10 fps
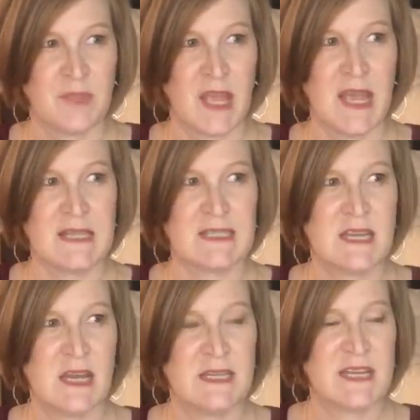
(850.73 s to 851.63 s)

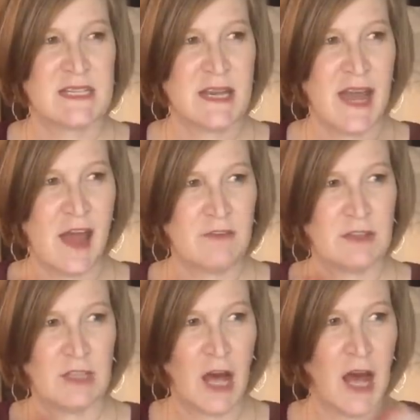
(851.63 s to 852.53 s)
It doesn't have a
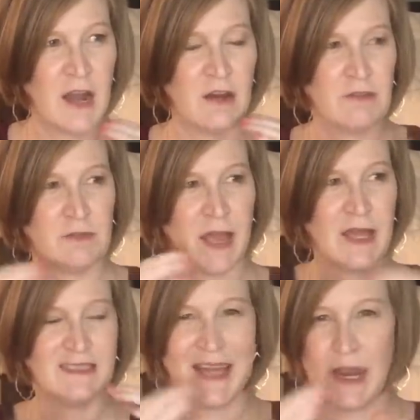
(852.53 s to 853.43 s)
lot of
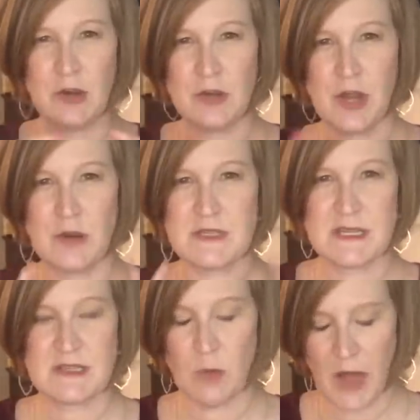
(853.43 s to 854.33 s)
like layered notes.
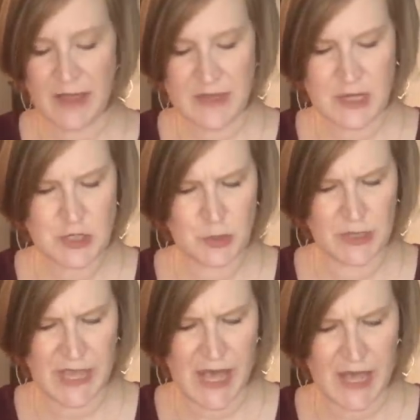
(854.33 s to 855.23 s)
It's, well, I think
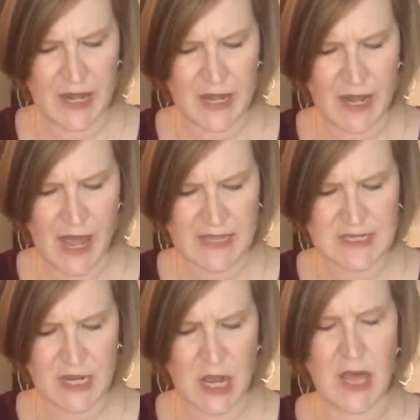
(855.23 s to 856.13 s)
Juliette Has
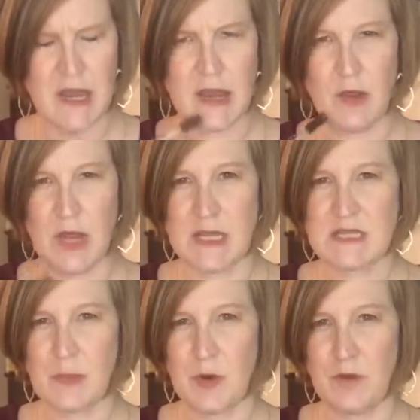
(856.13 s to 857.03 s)
a Gun is
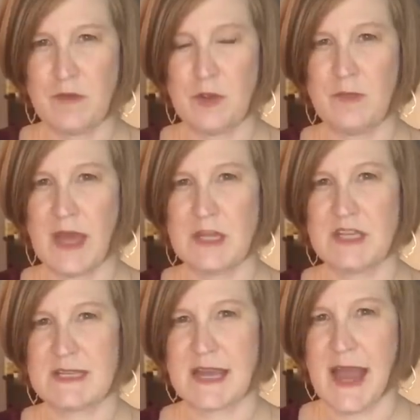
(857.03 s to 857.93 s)
a perfume that
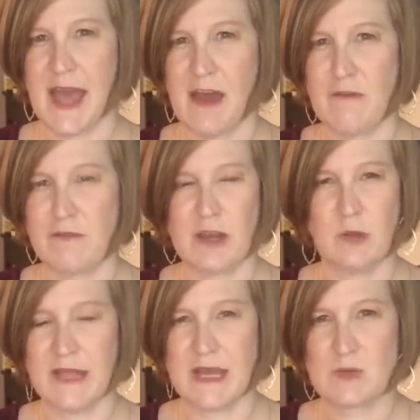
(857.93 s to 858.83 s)
doesn't have, it
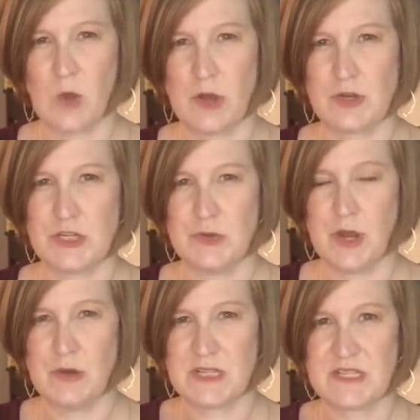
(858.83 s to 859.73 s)
only has one or two
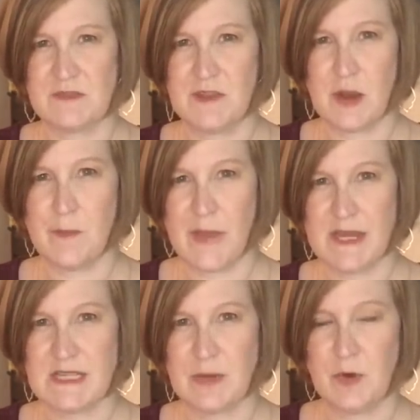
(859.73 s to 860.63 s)
notes. It's a very
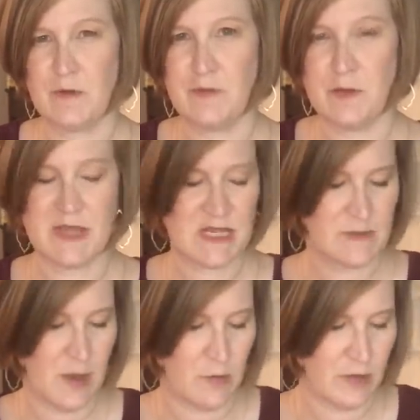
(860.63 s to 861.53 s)
basic perfume, but they
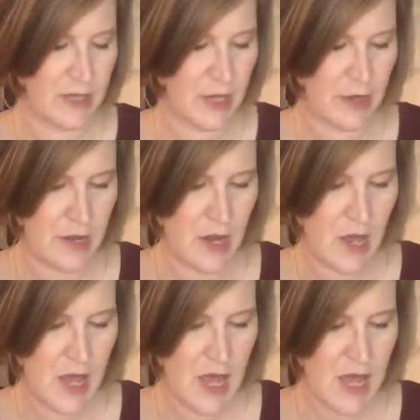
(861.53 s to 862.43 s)
smell really good.
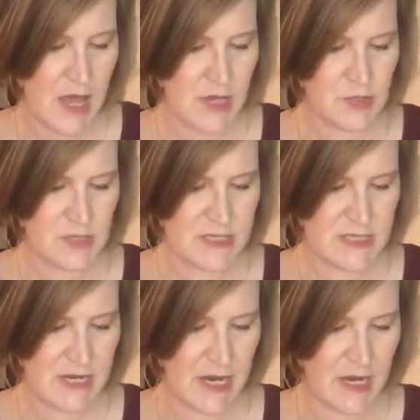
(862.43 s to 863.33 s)

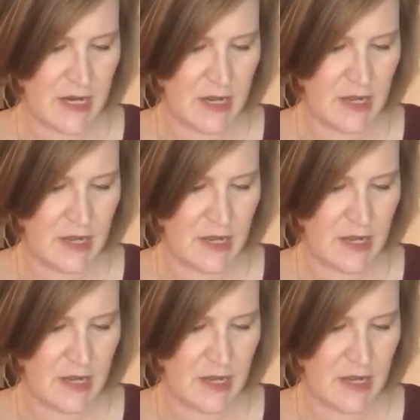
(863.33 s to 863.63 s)
Interesting.